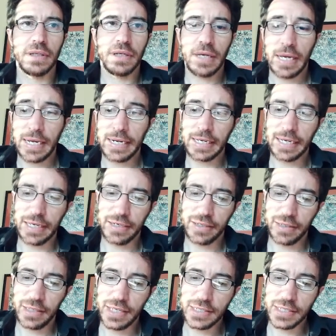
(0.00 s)
And
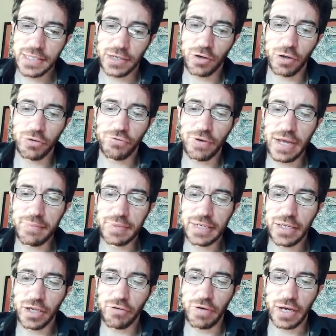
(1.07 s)
again, this is a whole
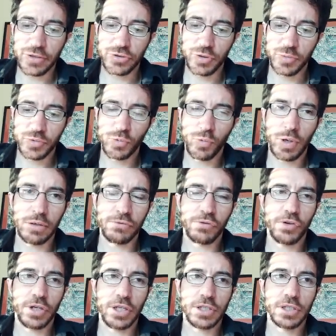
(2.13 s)
family of axioms, one
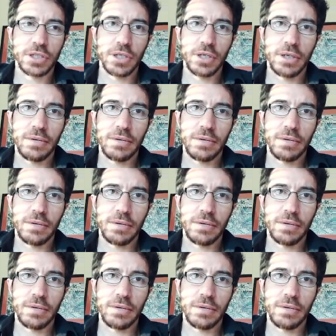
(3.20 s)
for each